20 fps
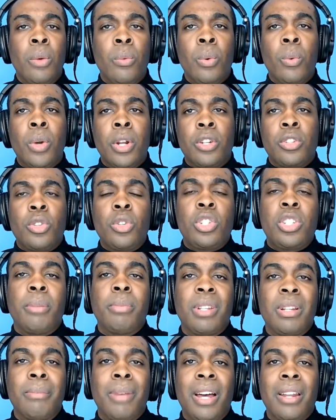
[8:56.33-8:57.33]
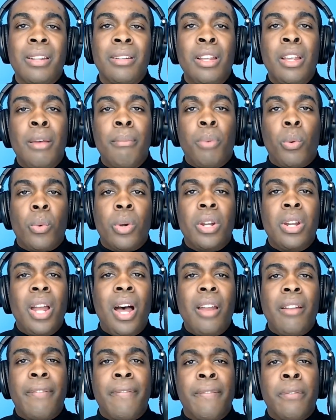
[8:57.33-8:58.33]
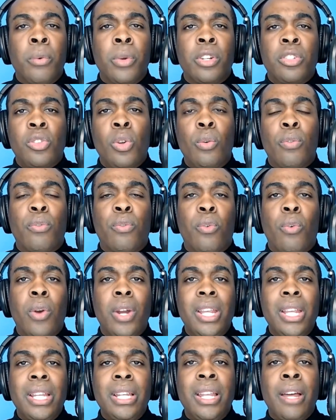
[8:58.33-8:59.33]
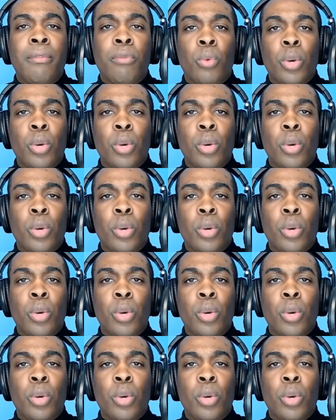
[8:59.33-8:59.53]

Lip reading: we want to do something about it, but we're so afraid of